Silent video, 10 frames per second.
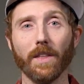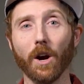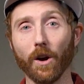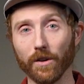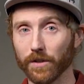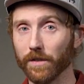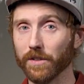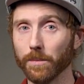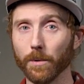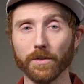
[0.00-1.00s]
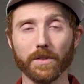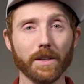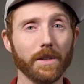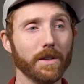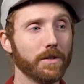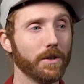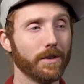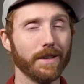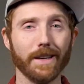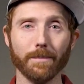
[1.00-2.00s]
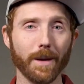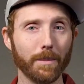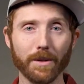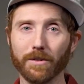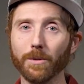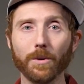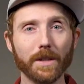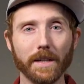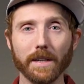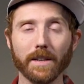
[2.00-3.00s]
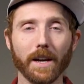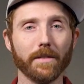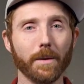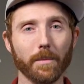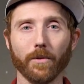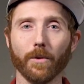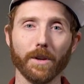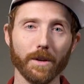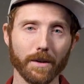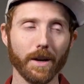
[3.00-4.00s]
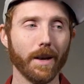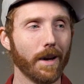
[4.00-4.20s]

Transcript: they are serviceable still, so you can get maybe 2 cleanings out of them before you